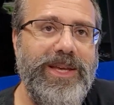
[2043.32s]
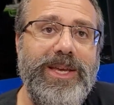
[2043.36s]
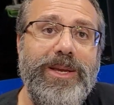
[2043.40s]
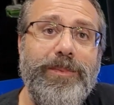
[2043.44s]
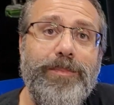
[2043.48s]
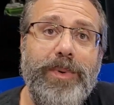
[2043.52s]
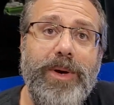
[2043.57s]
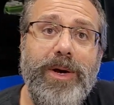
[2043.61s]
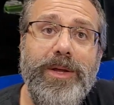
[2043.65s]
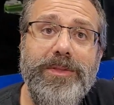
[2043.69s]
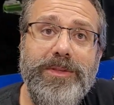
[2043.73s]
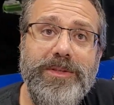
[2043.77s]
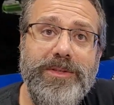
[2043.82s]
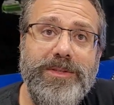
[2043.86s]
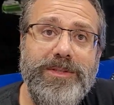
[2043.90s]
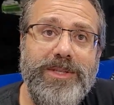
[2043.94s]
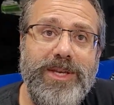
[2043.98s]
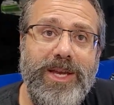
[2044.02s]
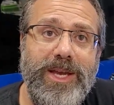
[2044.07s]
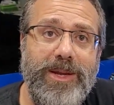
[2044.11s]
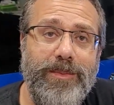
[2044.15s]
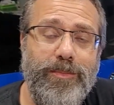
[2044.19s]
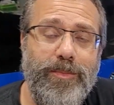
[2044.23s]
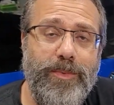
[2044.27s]
He bought this
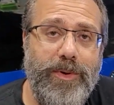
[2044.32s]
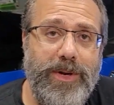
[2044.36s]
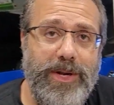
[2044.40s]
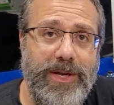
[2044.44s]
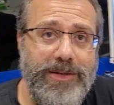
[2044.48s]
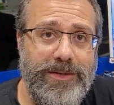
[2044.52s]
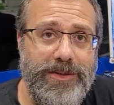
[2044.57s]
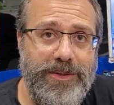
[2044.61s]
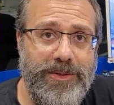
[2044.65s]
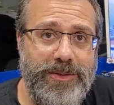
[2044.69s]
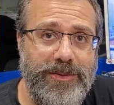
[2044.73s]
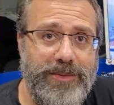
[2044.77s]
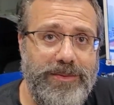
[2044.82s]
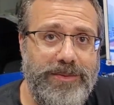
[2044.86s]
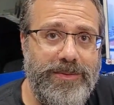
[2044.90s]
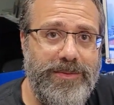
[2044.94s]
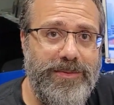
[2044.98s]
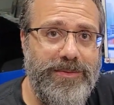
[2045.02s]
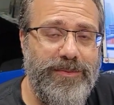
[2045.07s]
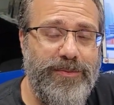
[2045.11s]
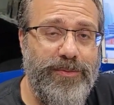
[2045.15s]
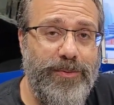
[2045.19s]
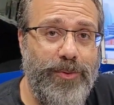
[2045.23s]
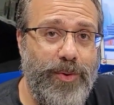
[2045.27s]
game brand new,
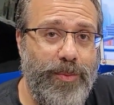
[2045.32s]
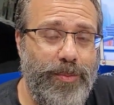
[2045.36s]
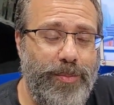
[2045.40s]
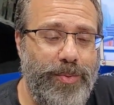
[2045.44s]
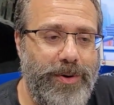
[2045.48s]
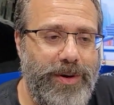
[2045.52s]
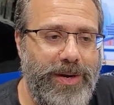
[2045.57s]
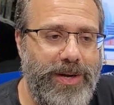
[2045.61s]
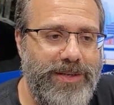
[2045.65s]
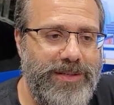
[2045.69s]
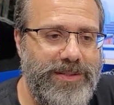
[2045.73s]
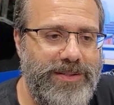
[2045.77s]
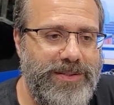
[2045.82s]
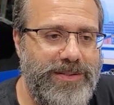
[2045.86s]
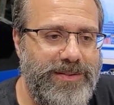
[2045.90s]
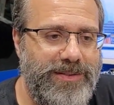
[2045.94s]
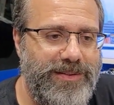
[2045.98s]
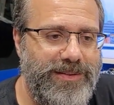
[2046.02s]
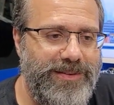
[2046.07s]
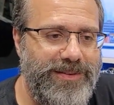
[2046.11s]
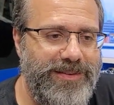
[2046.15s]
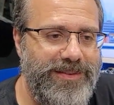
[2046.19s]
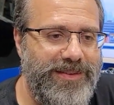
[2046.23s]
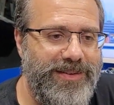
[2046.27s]
full price,
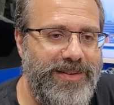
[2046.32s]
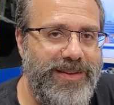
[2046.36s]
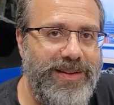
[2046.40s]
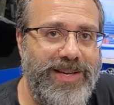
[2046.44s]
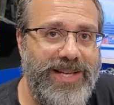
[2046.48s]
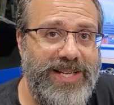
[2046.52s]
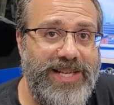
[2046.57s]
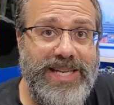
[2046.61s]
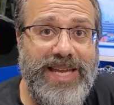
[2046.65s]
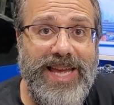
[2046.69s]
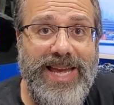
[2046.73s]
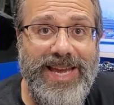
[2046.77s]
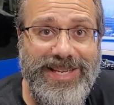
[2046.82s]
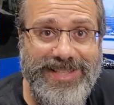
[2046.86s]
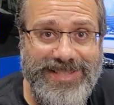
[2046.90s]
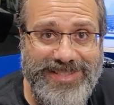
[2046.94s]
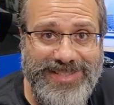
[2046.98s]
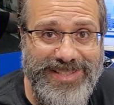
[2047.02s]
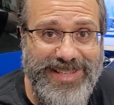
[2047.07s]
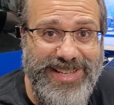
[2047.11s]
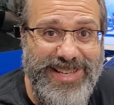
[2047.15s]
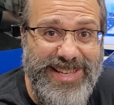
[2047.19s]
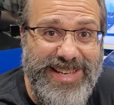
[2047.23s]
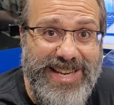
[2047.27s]
and he
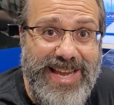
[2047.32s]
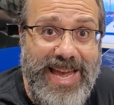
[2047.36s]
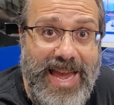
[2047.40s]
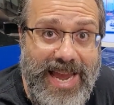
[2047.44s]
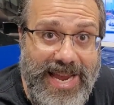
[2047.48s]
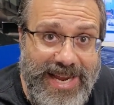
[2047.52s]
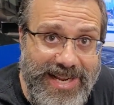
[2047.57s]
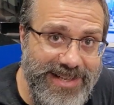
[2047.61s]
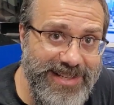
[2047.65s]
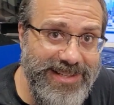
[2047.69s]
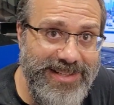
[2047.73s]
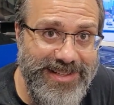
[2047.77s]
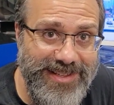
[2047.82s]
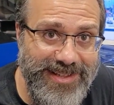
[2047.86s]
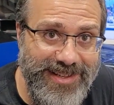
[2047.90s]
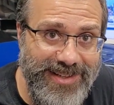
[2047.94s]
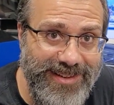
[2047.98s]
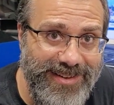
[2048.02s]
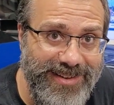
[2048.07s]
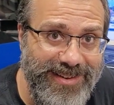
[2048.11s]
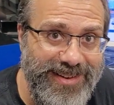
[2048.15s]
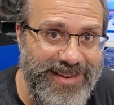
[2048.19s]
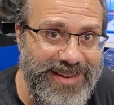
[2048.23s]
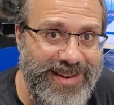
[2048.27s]
hated
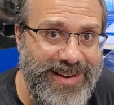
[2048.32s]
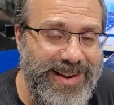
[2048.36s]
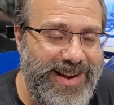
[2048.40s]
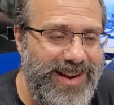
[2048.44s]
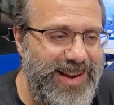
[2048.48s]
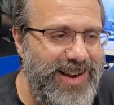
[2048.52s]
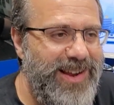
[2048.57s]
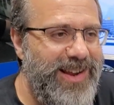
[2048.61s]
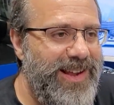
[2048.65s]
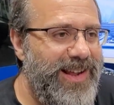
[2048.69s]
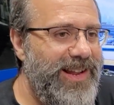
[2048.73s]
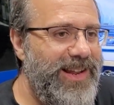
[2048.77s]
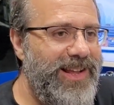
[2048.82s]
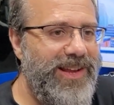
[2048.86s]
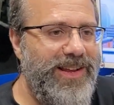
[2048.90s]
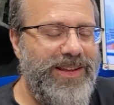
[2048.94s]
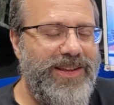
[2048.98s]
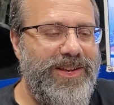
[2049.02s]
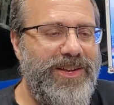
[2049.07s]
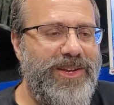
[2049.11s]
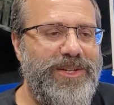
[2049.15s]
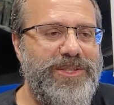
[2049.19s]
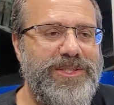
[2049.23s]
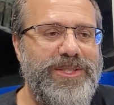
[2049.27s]
it.
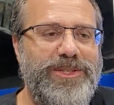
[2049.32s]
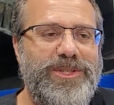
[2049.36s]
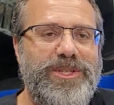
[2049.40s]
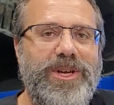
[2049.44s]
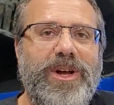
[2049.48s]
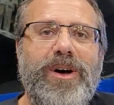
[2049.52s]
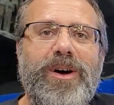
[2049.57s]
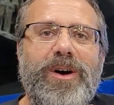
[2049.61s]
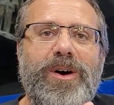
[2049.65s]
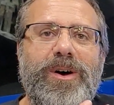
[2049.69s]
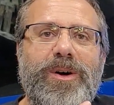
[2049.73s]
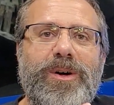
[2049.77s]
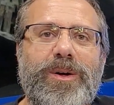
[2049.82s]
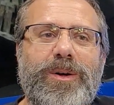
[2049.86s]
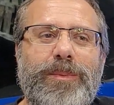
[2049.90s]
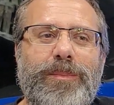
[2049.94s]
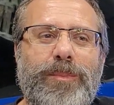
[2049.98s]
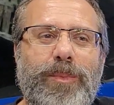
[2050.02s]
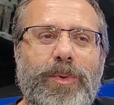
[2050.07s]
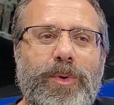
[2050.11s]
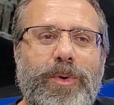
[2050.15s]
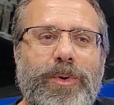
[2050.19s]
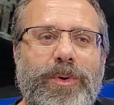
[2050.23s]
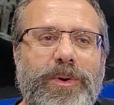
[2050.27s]
Because it's all
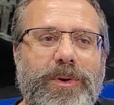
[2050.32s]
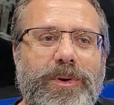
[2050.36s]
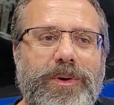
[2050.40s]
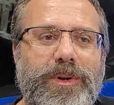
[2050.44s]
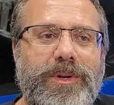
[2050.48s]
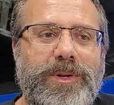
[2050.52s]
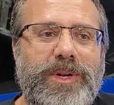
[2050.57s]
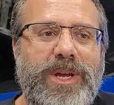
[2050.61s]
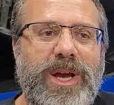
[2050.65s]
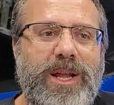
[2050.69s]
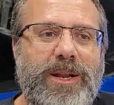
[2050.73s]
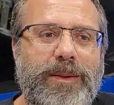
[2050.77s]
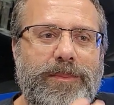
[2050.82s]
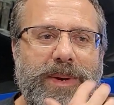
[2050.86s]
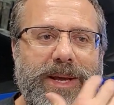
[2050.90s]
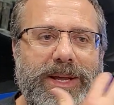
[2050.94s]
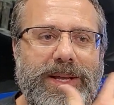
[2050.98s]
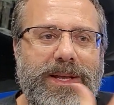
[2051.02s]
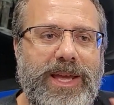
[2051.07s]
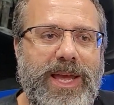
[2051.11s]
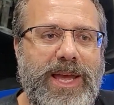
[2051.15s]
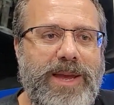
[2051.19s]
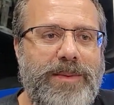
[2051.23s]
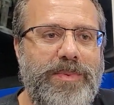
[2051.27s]
more not
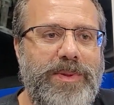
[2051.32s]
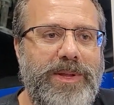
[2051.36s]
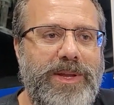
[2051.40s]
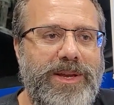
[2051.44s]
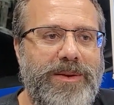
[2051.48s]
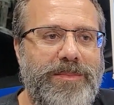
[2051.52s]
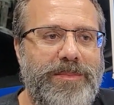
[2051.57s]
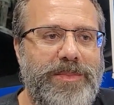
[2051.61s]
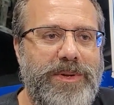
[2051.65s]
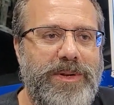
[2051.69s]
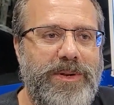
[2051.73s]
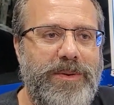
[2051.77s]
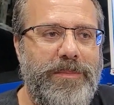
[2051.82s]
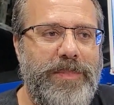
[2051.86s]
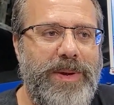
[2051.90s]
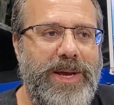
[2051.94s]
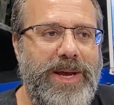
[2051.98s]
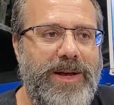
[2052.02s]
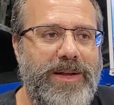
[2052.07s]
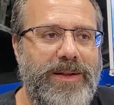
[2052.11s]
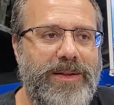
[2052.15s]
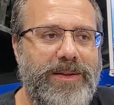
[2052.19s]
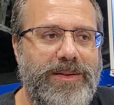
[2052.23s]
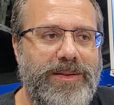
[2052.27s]
about gameplay, but
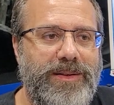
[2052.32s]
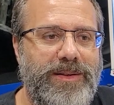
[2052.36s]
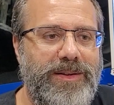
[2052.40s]
about